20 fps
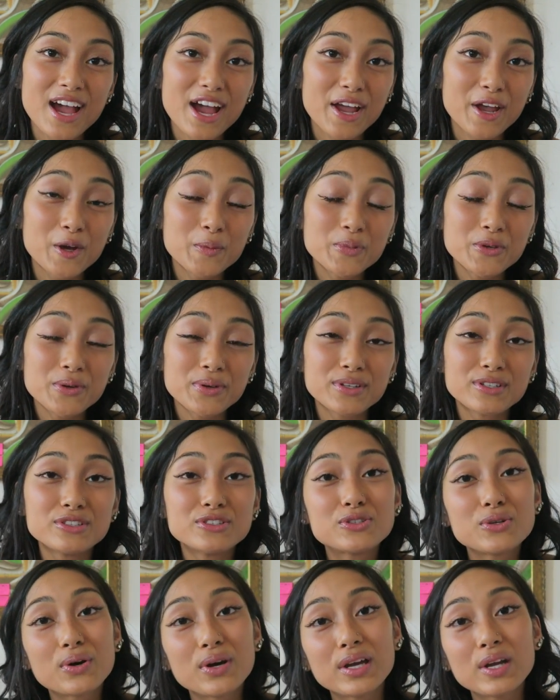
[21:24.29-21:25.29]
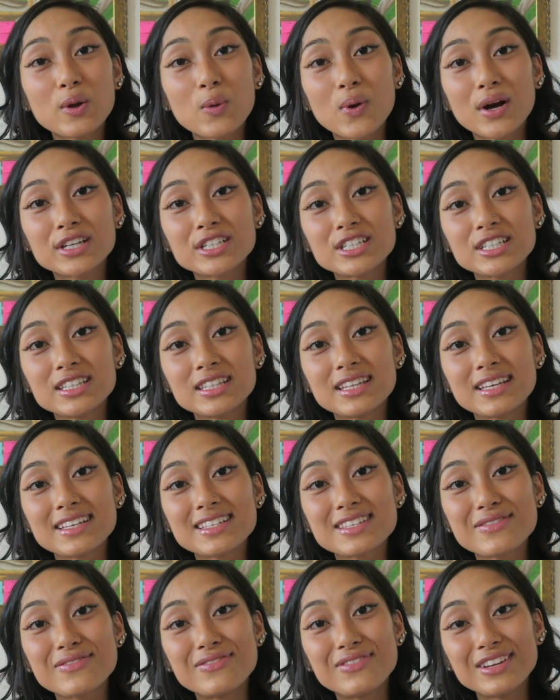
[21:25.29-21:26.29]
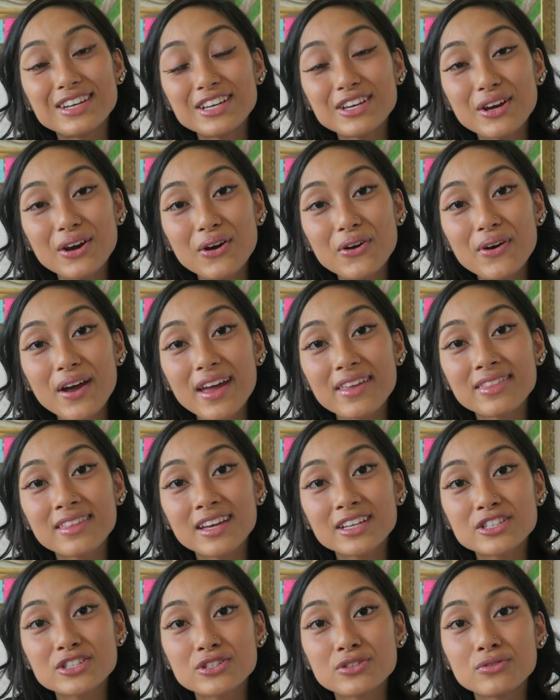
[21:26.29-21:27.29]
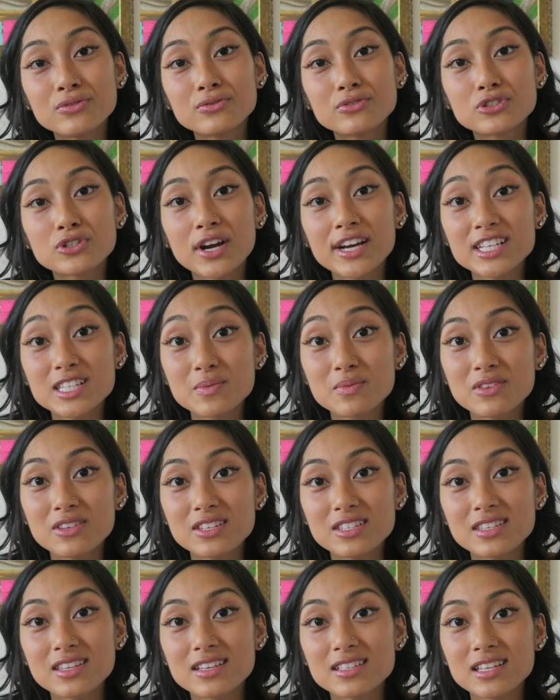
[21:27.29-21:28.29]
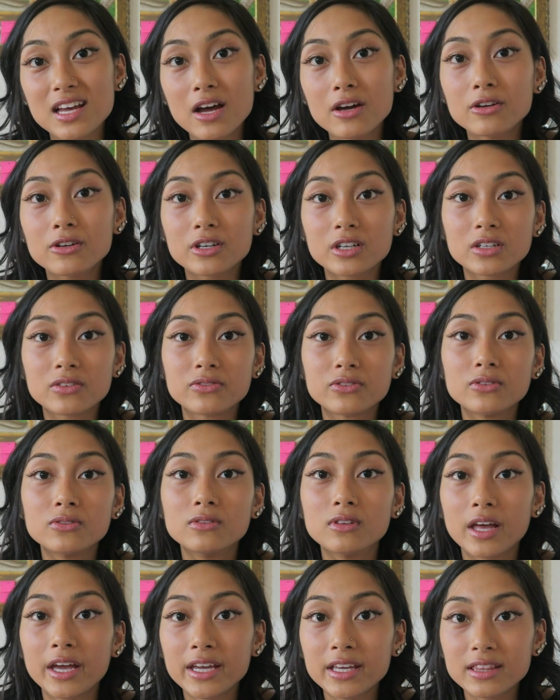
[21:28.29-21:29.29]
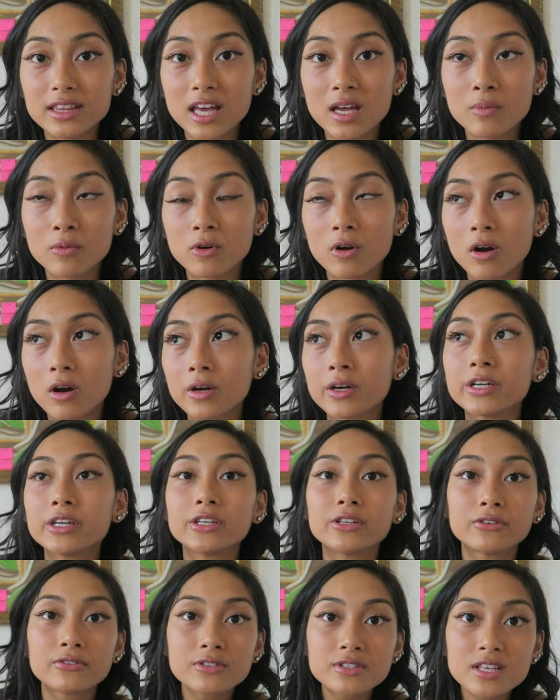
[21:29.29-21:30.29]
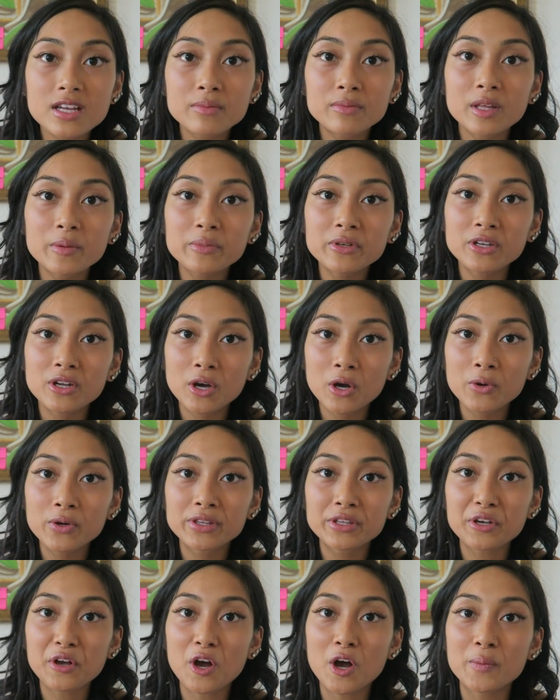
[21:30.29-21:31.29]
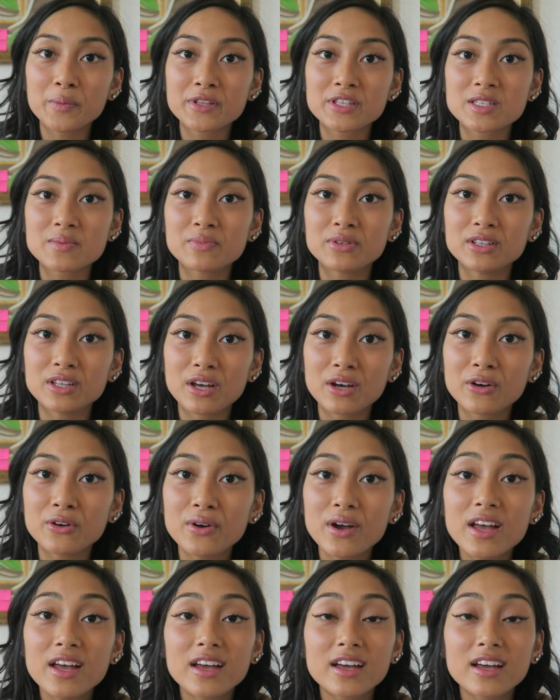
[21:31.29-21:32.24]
I hope you enjoyed watching this video and that you try some of these things out or if you like them or already use them, let me know in the comments below.